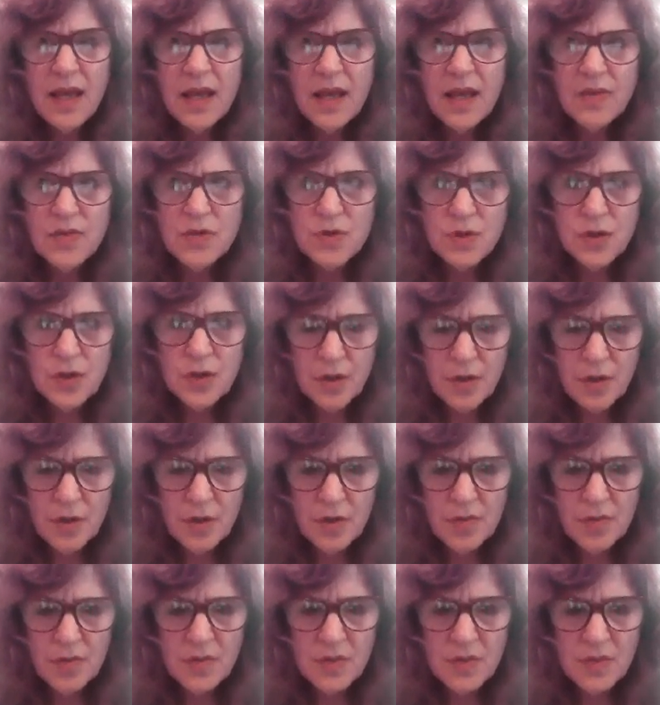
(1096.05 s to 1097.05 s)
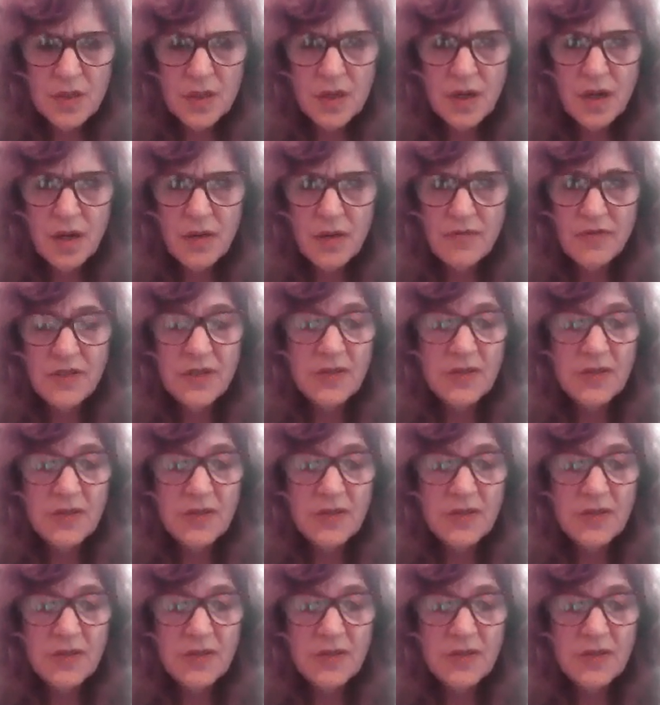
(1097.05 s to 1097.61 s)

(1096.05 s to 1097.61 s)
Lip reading: in terms of